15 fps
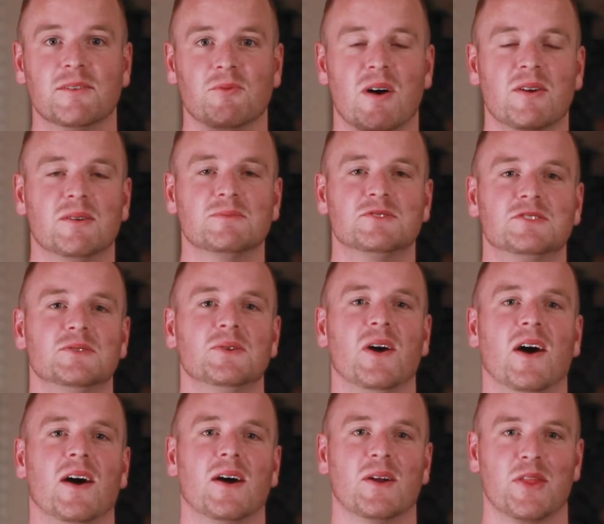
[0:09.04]
welcome to
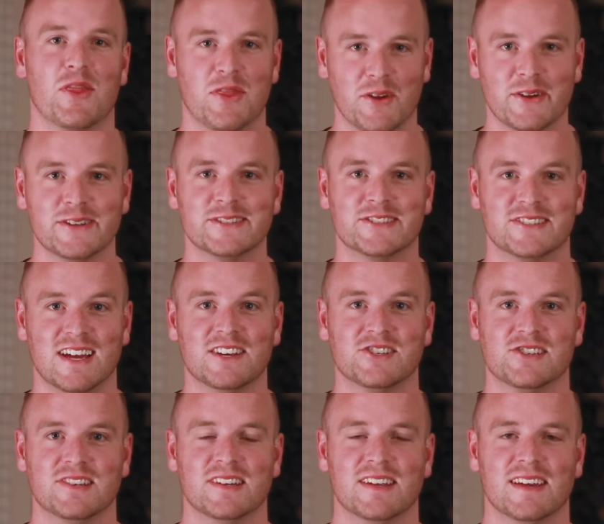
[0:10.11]
our third
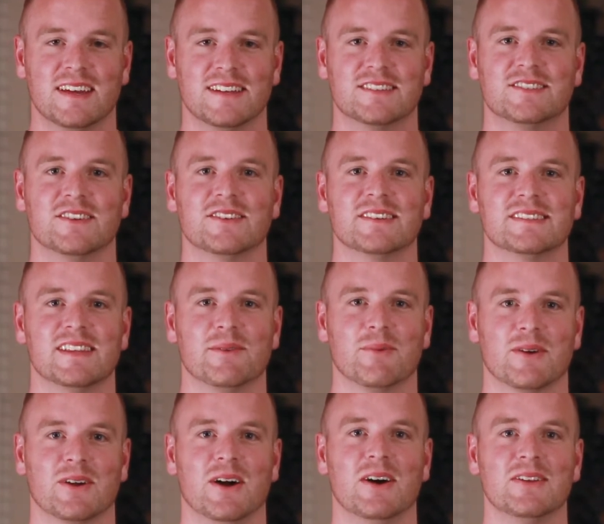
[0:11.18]
session in a series that
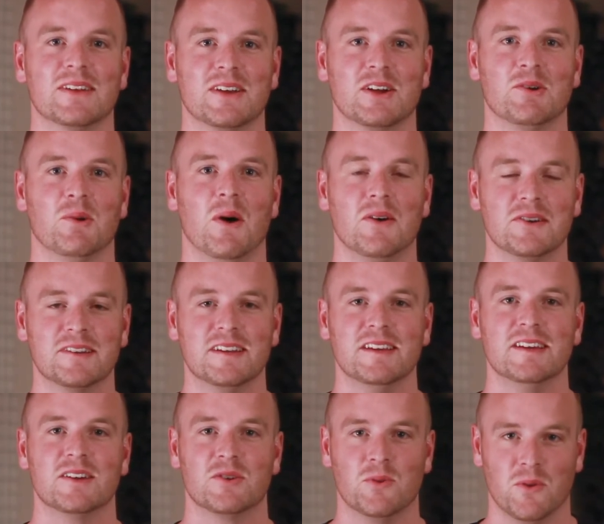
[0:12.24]
we're calling
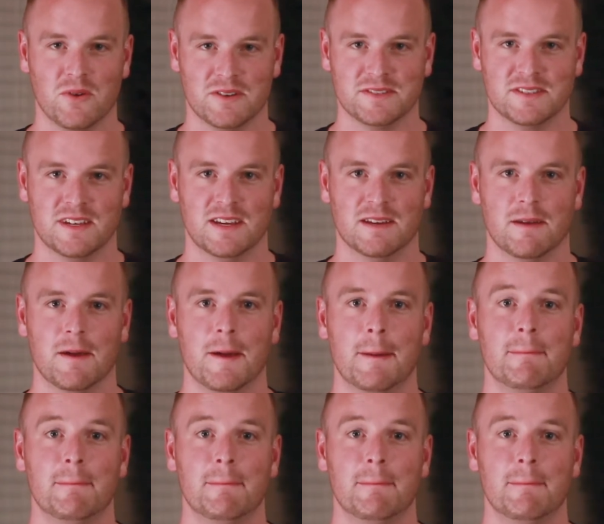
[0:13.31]
Quality Quarantine,